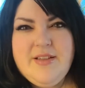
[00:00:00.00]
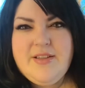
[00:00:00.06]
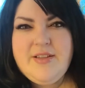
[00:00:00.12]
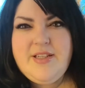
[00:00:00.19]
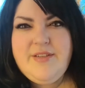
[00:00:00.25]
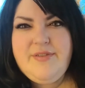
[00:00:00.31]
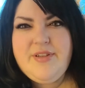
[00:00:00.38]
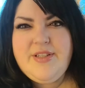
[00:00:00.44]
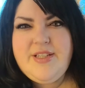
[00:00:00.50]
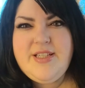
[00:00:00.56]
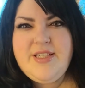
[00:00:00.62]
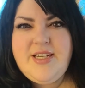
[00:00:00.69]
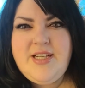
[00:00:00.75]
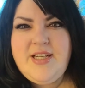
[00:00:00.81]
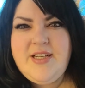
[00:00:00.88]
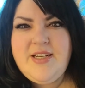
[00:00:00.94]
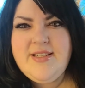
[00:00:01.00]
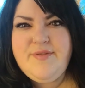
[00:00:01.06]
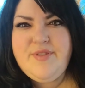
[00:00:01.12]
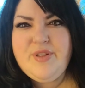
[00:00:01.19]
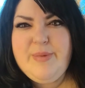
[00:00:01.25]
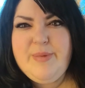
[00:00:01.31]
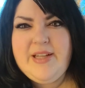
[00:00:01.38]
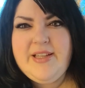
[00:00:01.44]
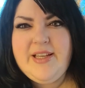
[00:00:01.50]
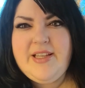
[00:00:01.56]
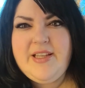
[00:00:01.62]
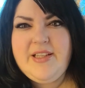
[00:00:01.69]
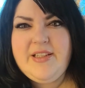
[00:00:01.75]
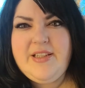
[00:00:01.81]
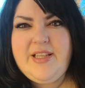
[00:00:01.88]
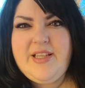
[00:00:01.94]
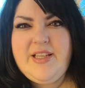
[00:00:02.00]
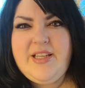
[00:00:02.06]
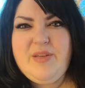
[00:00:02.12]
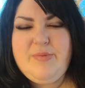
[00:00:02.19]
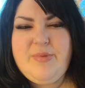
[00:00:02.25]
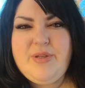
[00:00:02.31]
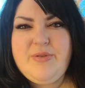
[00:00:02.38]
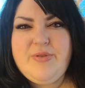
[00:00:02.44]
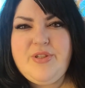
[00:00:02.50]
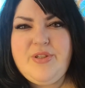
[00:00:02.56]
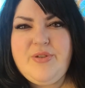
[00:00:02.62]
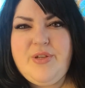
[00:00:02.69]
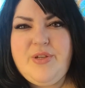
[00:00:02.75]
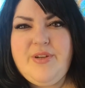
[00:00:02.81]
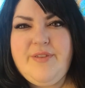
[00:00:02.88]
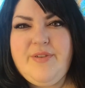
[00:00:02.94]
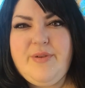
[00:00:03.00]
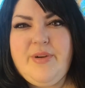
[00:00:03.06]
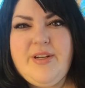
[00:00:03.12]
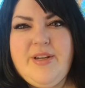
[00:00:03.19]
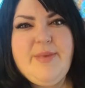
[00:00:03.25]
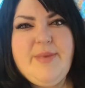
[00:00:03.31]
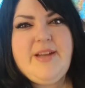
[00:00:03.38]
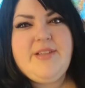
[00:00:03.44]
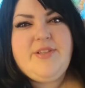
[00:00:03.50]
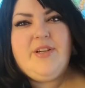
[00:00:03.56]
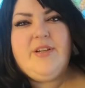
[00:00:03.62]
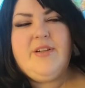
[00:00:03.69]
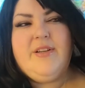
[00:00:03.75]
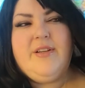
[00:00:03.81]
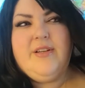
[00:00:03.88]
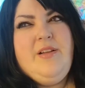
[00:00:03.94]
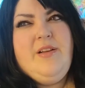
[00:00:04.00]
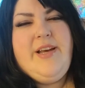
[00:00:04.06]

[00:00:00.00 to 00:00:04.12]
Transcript: The difference is Dee Dee doesn't feel bad that he abused you. You never were as bad as her.